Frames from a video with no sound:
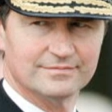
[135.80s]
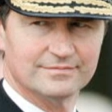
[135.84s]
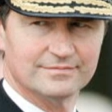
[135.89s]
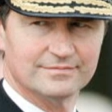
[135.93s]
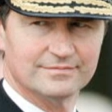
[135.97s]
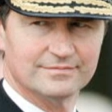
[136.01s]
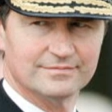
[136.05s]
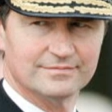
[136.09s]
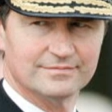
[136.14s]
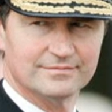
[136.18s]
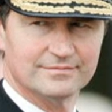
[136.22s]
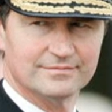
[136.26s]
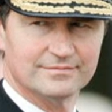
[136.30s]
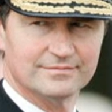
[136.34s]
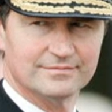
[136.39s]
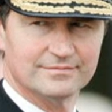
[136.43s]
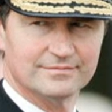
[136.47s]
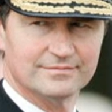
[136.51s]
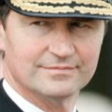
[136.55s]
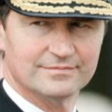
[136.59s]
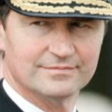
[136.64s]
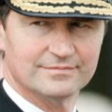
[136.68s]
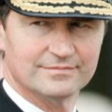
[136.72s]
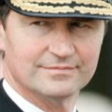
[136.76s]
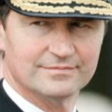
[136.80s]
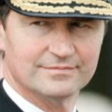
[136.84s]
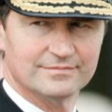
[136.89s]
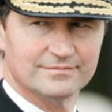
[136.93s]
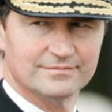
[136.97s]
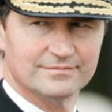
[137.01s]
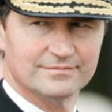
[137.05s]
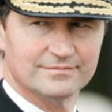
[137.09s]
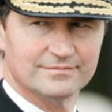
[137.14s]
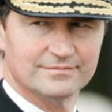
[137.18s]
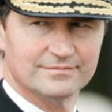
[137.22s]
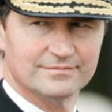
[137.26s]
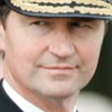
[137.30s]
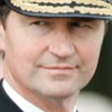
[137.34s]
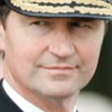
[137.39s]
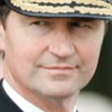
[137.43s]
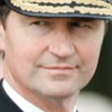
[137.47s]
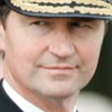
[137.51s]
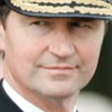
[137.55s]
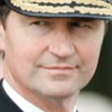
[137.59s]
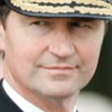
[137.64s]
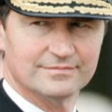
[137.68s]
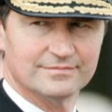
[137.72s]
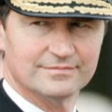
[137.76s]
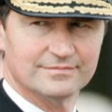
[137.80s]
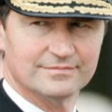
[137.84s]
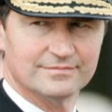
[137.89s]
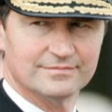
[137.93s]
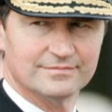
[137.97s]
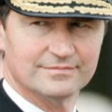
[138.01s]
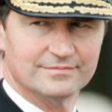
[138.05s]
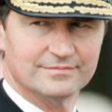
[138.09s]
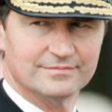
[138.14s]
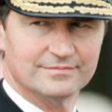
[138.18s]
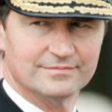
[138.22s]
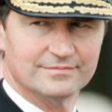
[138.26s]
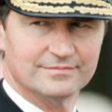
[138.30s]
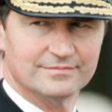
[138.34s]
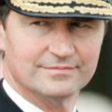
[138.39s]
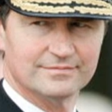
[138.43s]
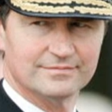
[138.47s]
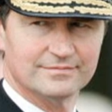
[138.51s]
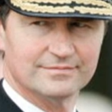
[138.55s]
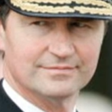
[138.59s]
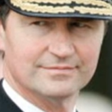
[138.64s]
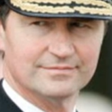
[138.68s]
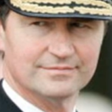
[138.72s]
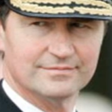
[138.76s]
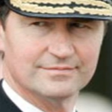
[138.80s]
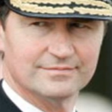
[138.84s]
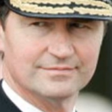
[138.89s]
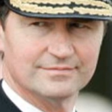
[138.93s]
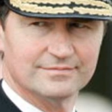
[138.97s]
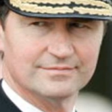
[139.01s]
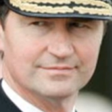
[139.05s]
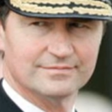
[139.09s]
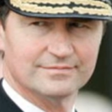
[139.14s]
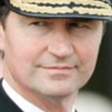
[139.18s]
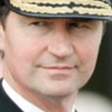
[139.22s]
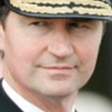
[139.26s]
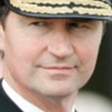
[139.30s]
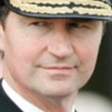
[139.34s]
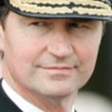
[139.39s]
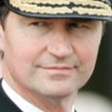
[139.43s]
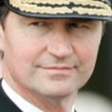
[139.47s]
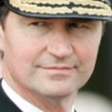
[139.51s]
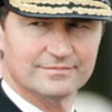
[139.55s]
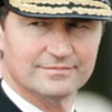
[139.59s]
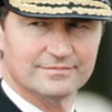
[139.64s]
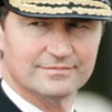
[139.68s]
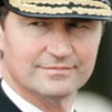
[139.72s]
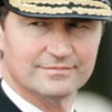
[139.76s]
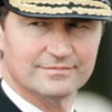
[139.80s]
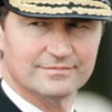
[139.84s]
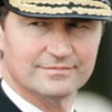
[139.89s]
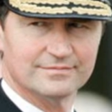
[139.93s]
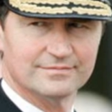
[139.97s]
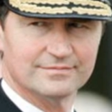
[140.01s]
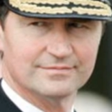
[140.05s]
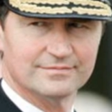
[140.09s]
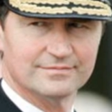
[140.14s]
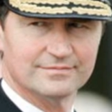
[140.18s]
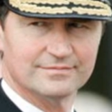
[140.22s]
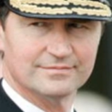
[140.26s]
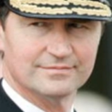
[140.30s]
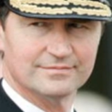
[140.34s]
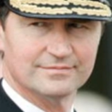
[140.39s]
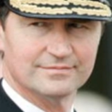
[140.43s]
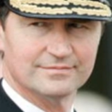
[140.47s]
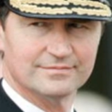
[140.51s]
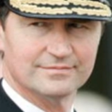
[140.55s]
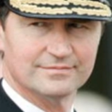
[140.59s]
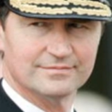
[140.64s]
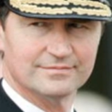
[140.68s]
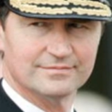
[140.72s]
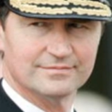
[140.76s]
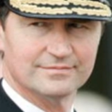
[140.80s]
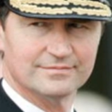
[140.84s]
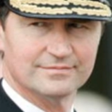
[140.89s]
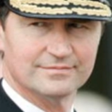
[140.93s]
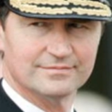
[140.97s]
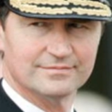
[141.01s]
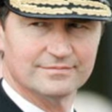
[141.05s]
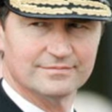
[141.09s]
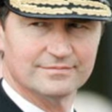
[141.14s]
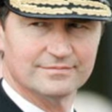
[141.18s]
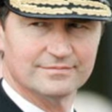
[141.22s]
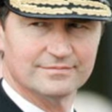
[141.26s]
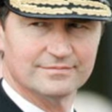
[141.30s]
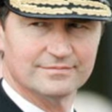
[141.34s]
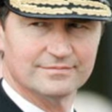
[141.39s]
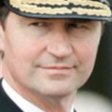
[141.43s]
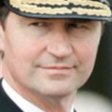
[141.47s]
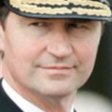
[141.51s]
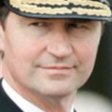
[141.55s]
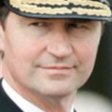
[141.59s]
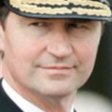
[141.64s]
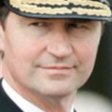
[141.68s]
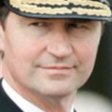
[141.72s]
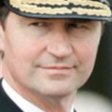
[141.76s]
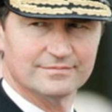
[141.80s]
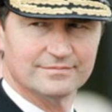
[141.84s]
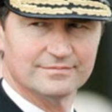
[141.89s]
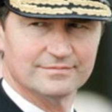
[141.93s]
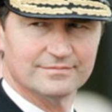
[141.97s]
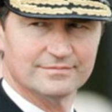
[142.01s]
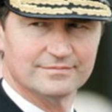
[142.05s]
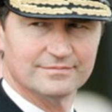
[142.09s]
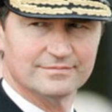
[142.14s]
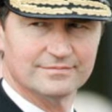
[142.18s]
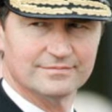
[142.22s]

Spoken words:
(no lip movement)